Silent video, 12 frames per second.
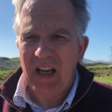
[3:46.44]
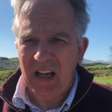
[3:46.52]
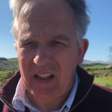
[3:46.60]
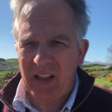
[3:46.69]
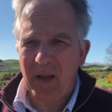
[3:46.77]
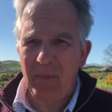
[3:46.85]

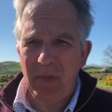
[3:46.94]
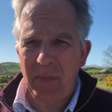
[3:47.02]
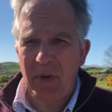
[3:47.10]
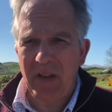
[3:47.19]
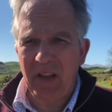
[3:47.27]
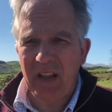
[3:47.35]
And that
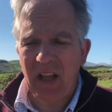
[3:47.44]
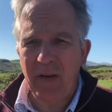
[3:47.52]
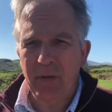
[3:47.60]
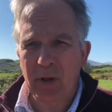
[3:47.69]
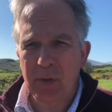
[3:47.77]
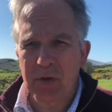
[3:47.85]
made me think that
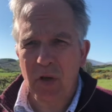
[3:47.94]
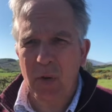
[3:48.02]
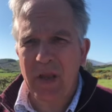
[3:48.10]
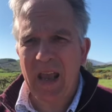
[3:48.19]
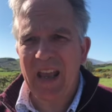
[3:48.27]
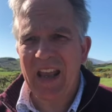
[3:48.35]
everything was
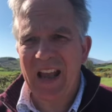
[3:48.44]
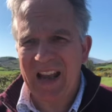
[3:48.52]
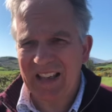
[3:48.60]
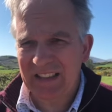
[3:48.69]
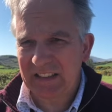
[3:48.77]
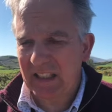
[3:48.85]
okay.
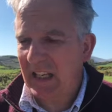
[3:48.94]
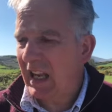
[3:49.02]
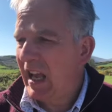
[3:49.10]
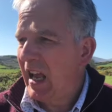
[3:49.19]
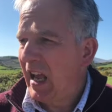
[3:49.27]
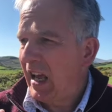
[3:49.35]
Actually,
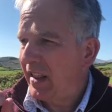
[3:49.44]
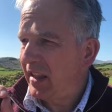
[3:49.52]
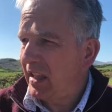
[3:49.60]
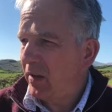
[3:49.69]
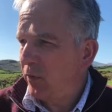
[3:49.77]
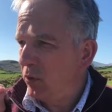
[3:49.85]
I
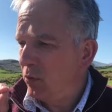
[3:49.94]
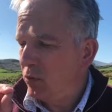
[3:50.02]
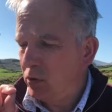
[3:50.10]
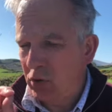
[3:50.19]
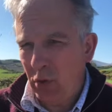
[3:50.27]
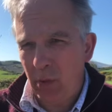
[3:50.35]
think if you
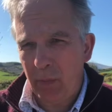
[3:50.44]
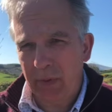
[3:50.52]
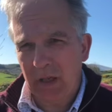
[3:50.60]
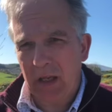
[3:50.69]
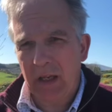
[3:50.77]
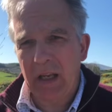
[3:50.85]
do
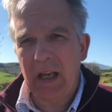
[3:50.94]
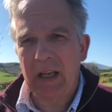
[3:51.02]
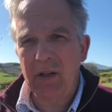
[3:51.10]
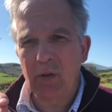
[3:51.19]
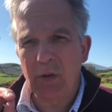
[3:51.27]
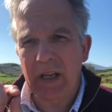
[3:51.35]
apply
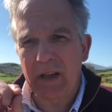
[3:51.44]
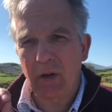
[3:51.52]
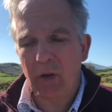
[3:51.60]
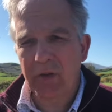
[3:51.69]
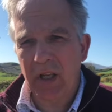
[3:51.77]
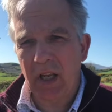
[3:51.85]
and you get
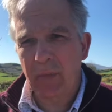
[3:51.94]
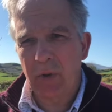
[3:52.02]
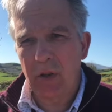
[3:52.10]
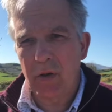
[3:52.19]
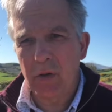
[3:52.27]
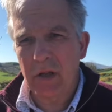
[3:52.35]
contact with
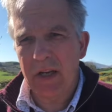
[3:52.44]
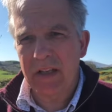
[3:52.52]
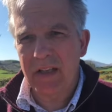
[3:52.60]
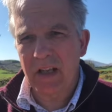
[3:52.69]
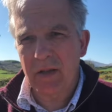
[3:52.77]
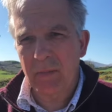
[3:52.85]
the UK
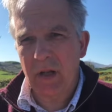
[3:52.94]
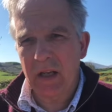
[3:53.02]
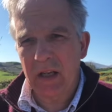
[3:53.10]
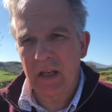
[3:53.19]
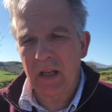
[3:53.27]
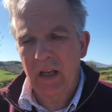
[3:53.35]
Decision
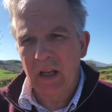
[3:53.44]
Making